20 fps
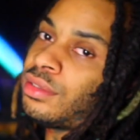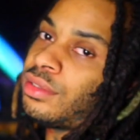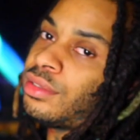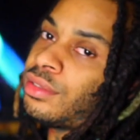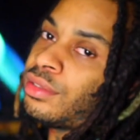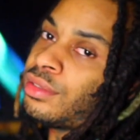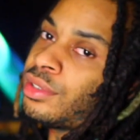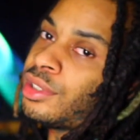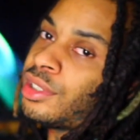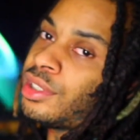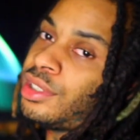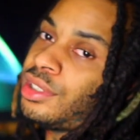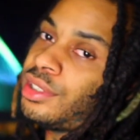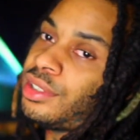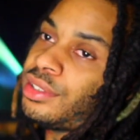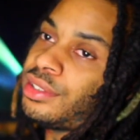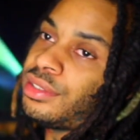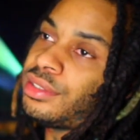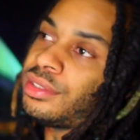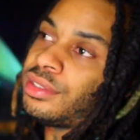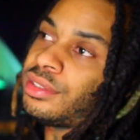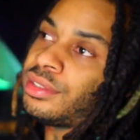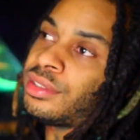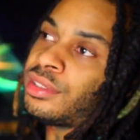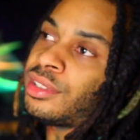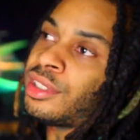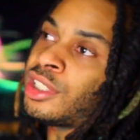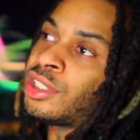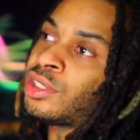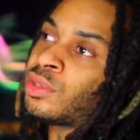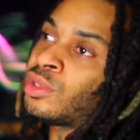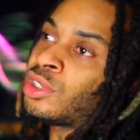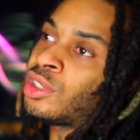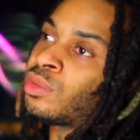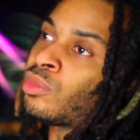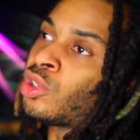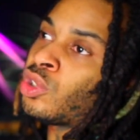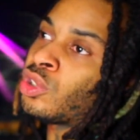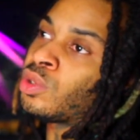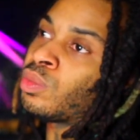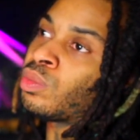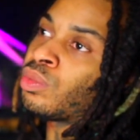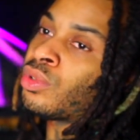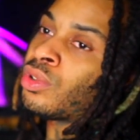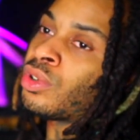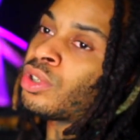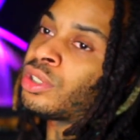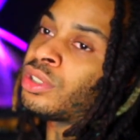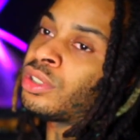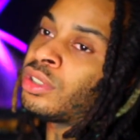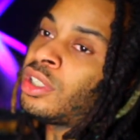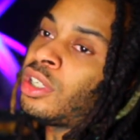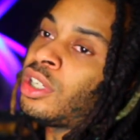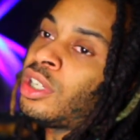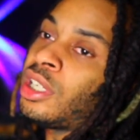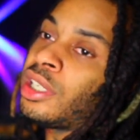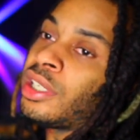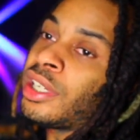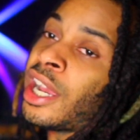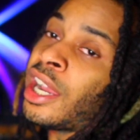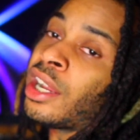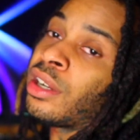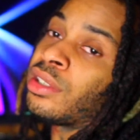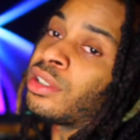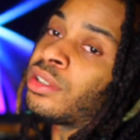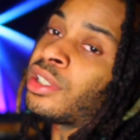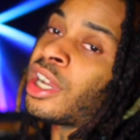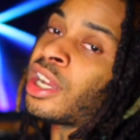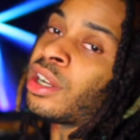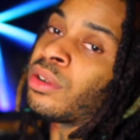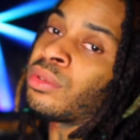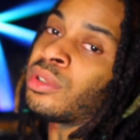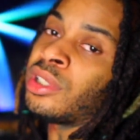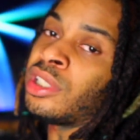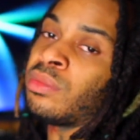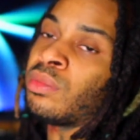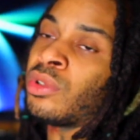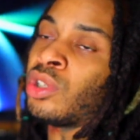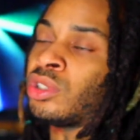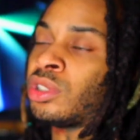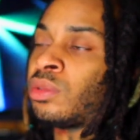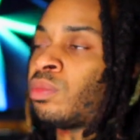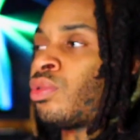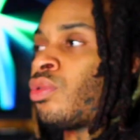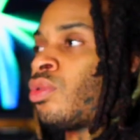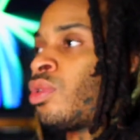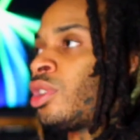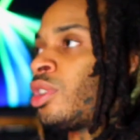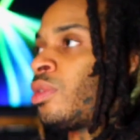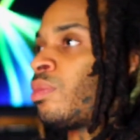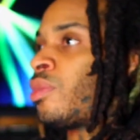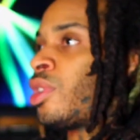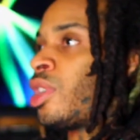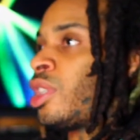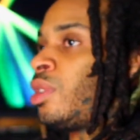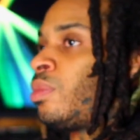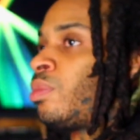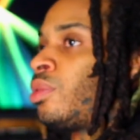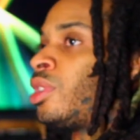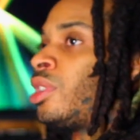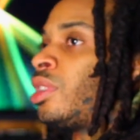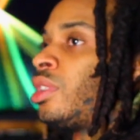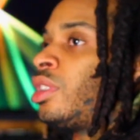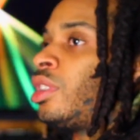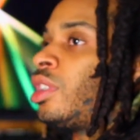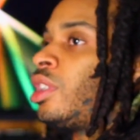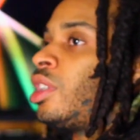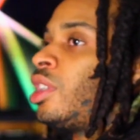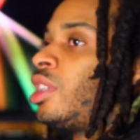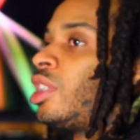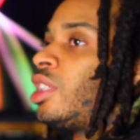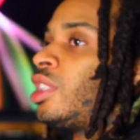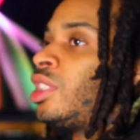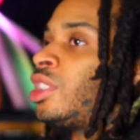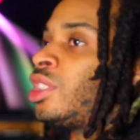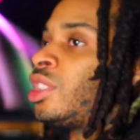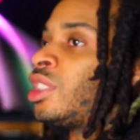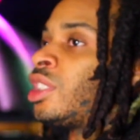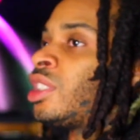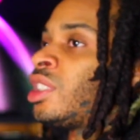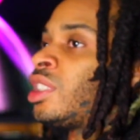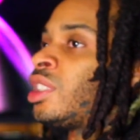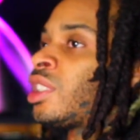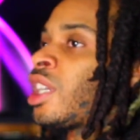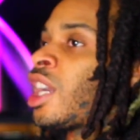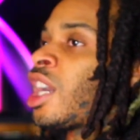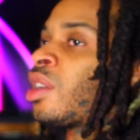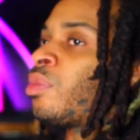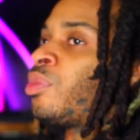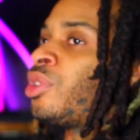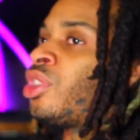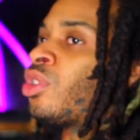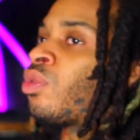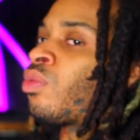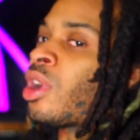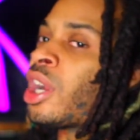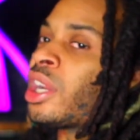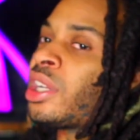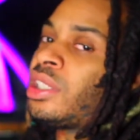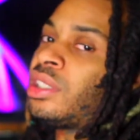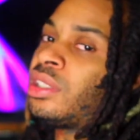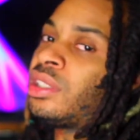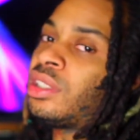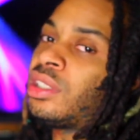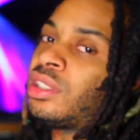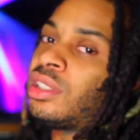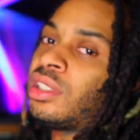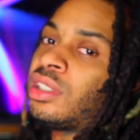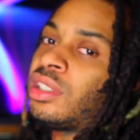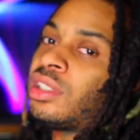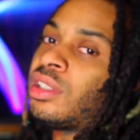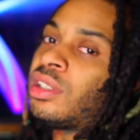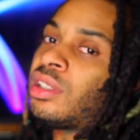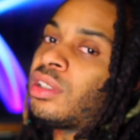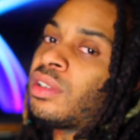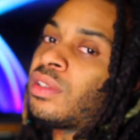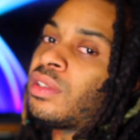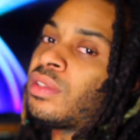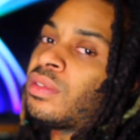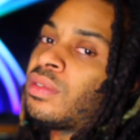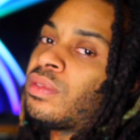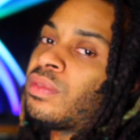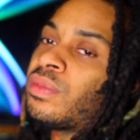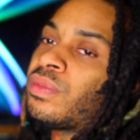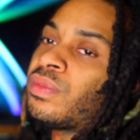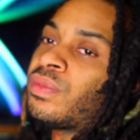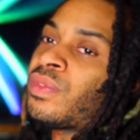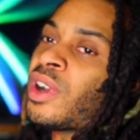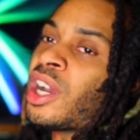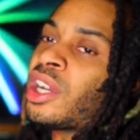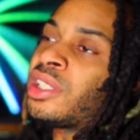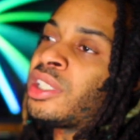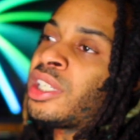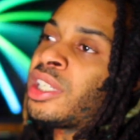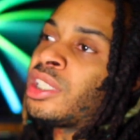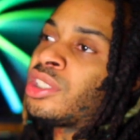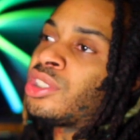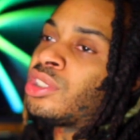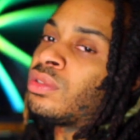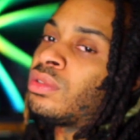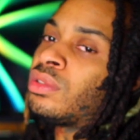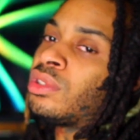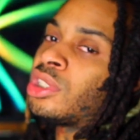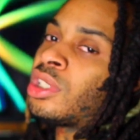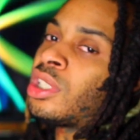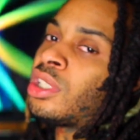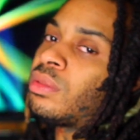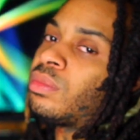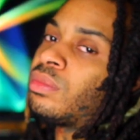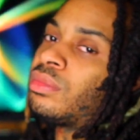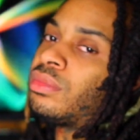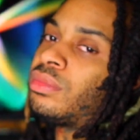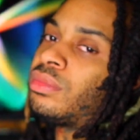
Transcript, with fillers: Mm -hmm. Really, that's what's most important. Not not really most important the money, but it's just it's got to be the right financial jump.